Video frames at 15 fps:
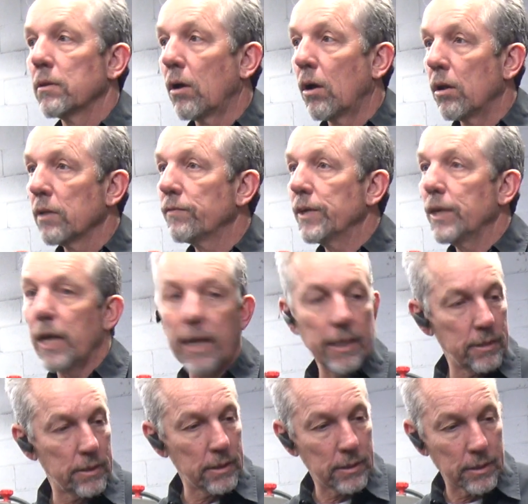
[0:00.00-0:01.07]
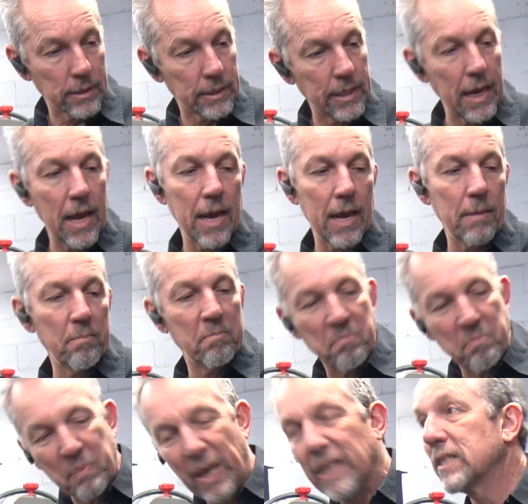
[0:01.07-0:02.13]
All the V8s, it's the same
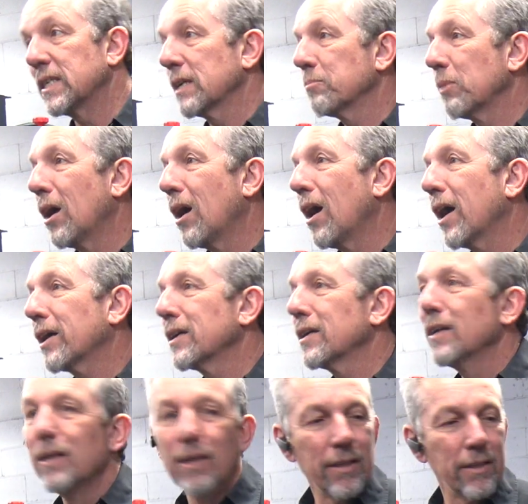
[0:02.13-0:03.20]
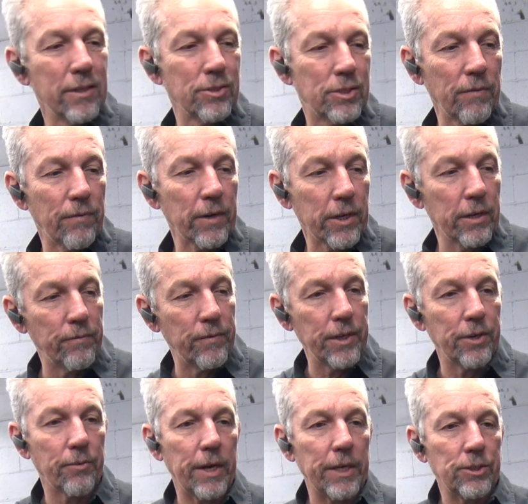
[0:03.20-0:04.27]
basic block. There's different
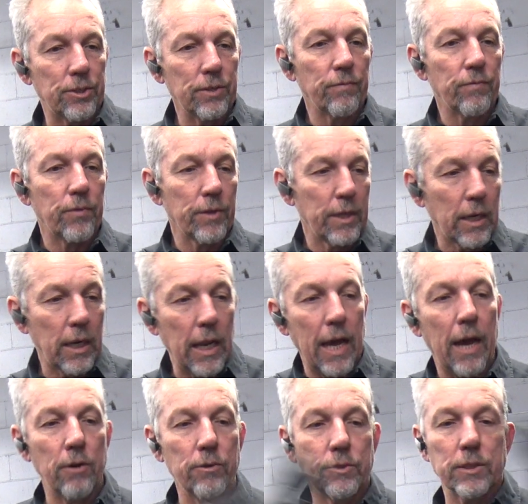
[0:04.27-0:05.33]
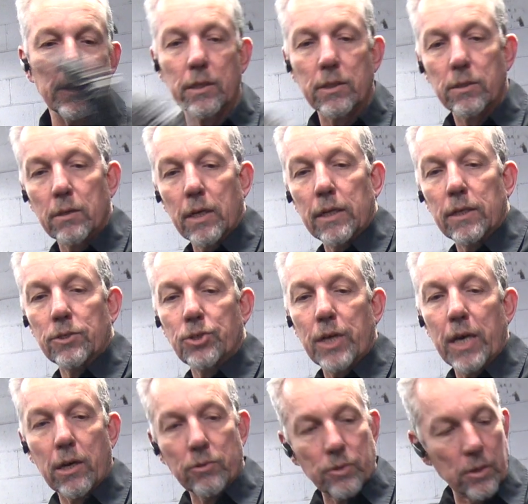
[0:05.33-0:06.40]
configuration for the clouds and the, and the
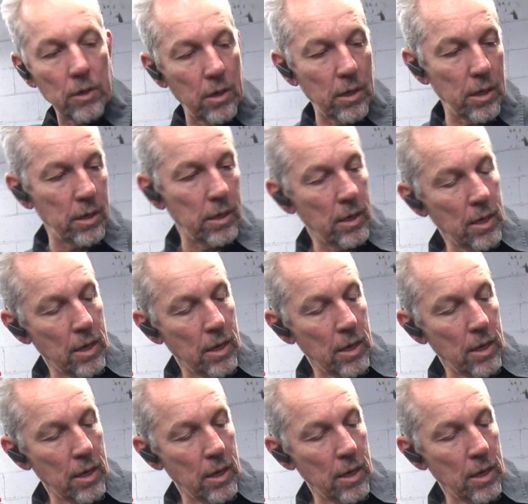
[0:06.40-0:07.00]
shadows and on.